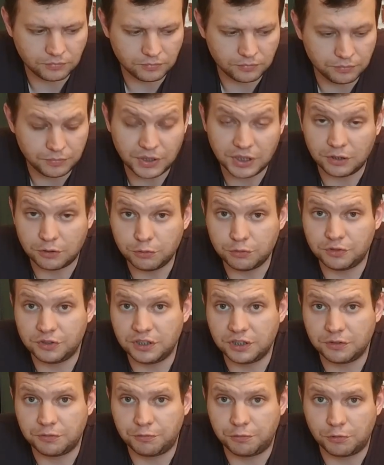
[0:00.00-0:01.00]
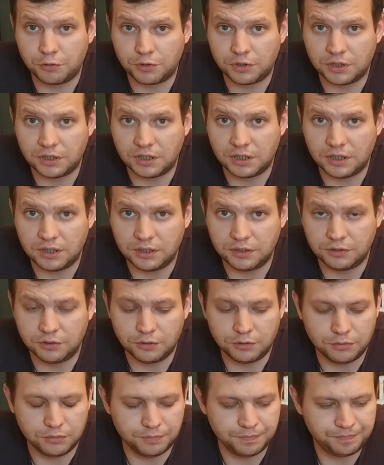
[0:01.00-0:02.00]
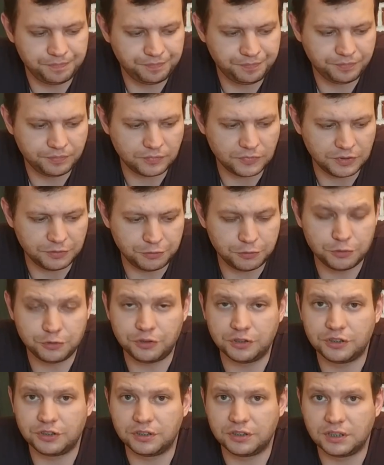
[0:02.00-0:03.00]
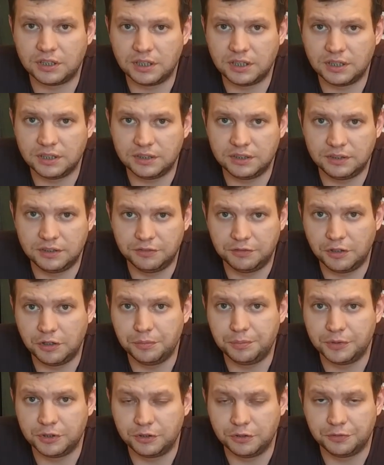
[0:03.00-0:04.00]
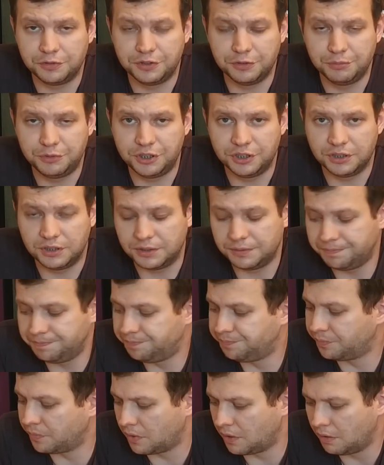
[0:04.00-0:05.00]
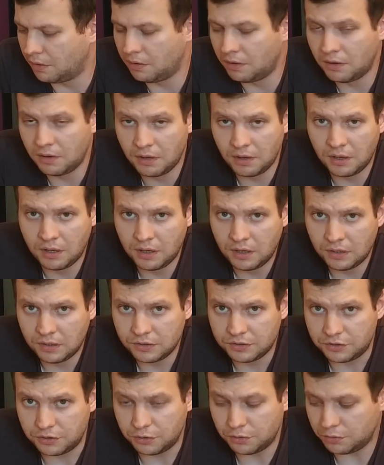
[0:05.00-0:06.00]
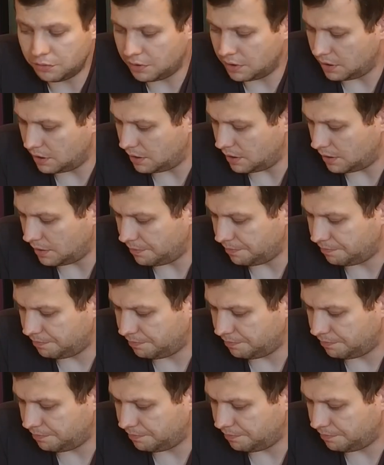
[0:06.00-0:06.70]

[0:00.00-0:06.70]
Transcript: be a good thing for further development of Simchair. So